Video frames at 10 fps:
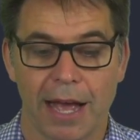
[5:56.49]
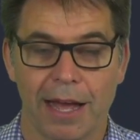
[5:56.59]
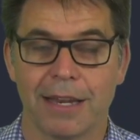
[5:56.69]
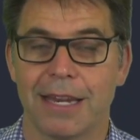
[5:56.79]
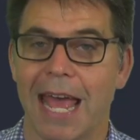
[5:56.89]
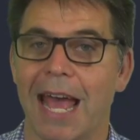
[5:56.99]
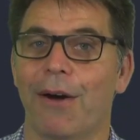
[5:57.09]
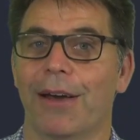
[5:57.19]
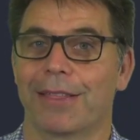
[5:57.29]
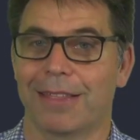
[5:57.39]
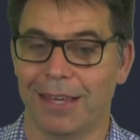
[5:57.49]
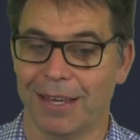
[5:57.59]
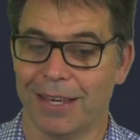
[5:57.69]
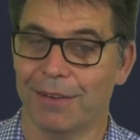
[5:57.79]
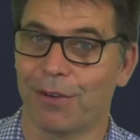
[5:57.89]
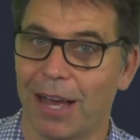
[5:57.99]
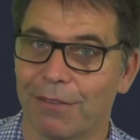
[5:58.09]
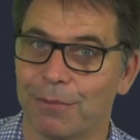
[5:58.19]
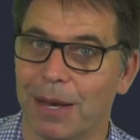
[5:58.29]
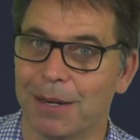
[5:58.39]
And now I think, if I
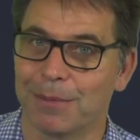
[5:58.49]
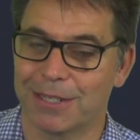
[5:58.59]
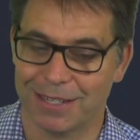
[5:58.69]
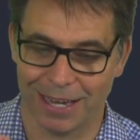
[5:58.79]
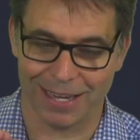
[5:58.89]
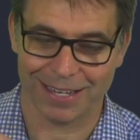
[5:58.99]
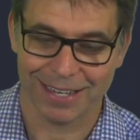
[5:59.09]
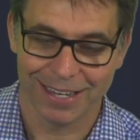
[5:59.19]
haven't made a mistake,